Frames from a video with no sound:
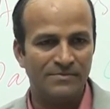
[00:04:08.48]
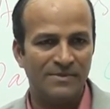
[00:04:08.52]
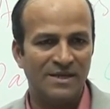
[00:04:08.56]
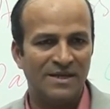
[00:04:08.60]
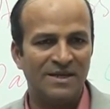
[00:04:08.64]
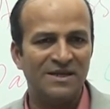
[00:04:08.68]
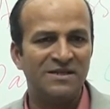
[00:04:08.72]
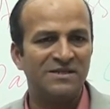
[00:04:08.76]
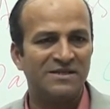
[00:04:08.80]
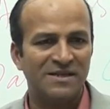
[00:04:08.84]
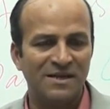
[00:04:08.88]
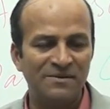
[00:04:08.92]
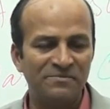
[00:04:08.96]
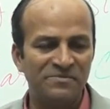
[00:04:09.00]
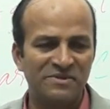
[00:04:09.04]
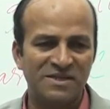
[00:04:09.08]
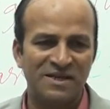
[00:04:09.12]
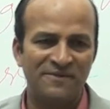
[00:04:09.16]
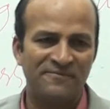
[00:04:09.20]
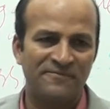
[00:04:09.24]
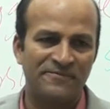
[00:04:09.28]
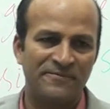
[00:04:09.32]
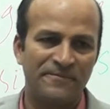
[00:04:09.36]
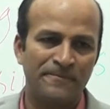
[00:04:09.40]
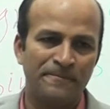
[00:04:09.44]
In terms
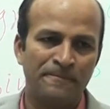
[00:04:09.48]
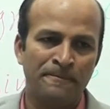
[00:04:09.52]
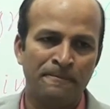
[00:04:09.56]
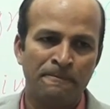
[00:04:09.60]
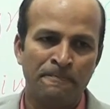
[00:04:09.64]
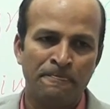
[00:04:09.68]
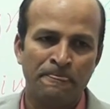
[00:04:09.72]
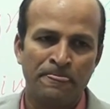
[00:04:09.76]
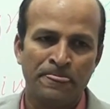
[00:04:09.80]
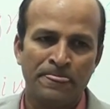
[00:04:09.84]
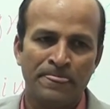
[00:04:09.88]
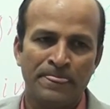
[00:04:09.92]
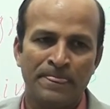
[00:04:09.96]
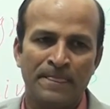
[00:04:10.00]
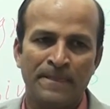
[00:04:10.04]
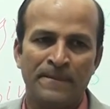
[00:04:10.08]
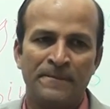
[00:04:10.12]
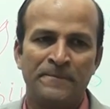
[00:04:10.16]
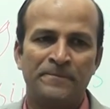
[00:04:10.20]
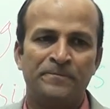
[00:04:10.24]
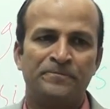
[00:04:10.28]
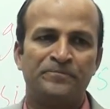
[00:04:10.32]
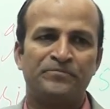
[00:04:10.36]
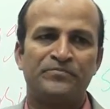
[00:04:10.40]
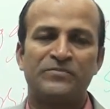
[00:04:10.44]
of
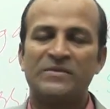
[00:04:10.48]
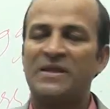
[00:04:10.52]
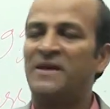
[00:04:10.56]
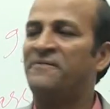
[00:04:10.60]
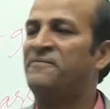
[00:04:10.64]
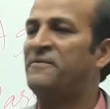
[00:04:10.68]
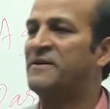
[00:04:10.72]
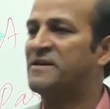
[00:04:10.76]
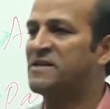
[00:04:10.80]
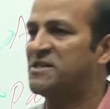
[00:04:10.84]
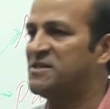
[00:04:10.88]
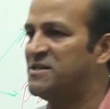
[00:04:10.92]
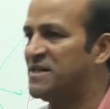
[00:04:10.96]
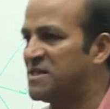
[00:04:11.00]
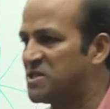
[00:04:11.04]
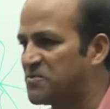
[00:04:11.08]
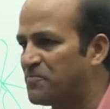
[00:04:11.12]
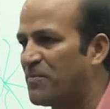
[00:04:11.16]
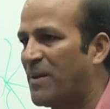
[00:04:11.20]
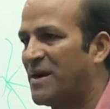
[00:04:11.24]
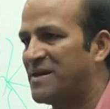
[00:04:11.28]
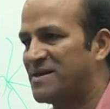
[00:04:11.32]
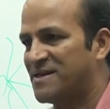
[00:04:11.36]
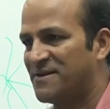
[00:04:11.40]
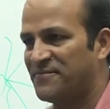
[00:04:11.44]
effectiveness
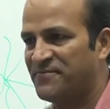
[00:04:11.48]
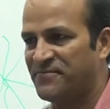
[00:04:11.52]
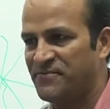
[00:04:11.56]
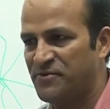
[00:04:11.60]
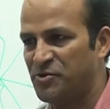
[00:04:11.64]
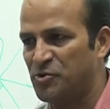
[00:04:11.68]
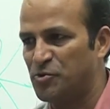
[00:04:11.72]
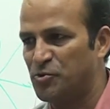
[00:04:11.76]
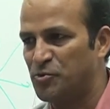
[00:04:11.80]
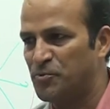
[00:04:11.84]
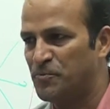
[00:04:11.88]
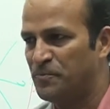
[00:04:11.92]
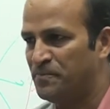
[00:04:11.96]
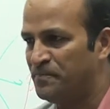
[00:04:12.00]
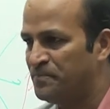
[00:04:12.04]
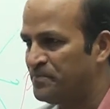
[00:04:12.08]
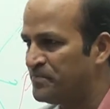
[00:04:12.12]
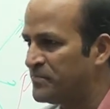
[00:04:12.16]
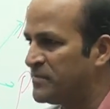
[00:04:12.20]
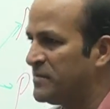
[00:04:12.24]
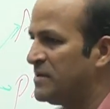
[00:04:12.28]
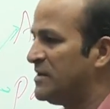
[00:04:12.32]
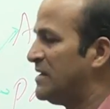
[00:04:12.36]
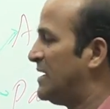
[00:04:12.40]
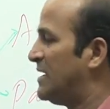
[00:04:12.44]
point of view,